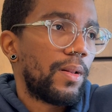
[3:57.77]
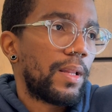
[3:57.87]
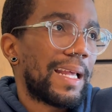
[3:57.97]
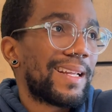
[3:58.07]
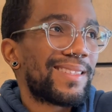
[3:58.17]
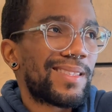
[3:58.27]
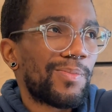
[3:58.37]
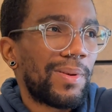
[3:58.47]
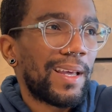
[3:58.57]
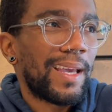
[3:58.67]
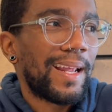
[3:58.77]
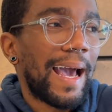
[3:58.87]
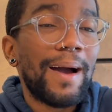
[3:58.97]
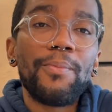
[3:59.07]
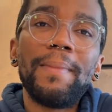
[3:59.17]
that's a plan.
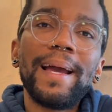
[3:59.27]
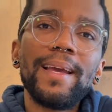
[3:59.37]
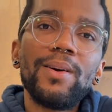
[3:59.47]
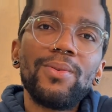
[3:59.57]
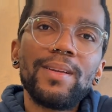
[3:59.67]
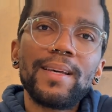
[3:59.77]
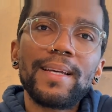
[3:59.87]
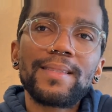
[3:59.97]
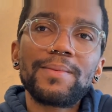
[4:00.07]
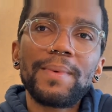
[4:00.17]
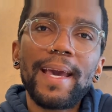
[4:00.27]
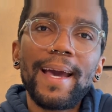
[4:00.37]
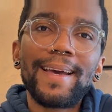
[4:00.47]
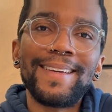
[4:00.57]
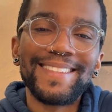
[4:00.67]
I might go look at some
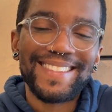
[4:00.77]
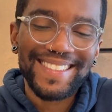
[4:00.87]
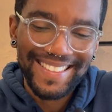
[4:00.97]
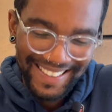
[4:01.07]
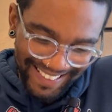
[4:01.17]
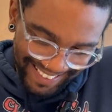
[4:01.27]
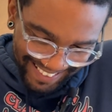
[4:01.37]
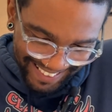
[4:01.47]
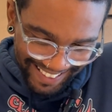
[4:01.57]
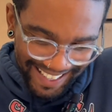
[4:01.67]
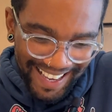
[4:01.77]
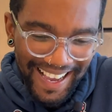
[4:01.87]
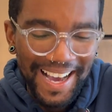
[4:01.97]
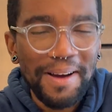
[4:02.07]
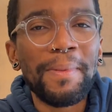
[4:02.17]
cats.
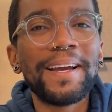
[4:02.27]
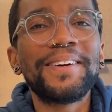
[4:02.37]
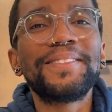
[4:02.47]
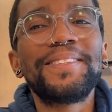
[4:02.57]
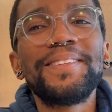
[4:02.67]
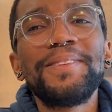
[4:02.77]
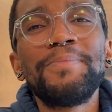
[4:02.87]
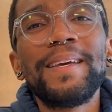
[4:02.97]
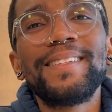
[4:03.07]
I might go to Humane